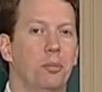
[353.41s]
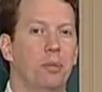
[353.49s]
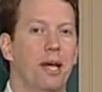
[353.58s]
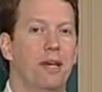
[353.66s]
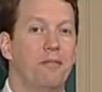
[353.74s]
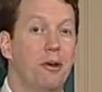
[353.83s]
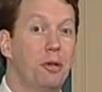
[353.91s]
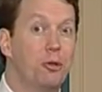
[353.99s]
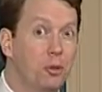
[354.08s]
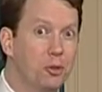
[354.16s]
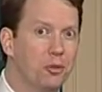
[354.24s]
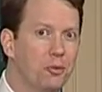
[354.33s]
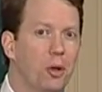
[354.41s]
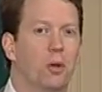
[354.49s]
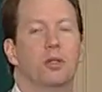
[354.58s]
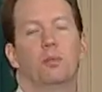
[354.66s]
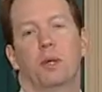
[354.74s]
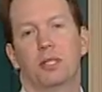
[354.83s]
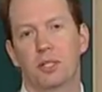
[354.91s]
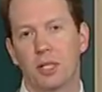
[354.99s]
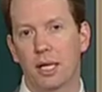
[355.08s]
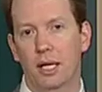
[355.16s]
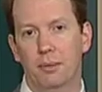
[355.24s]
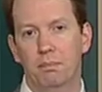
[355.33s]
play a very crucial role in what is to
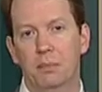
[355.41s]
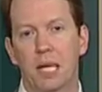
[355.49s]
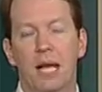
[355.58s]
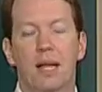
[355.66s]
come,